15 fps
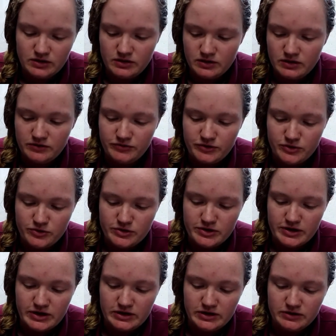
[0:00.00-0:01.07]
If you're
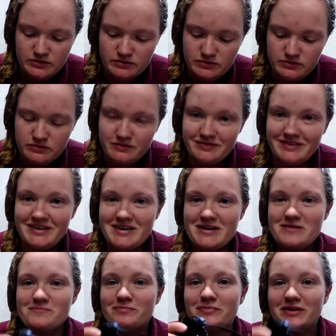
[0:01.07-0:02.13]
coordinated,
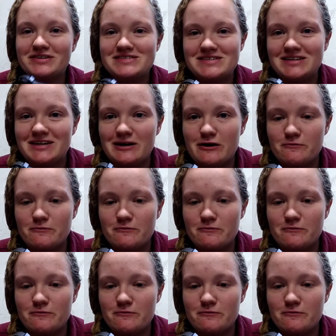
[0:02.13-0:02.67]
plugs in here.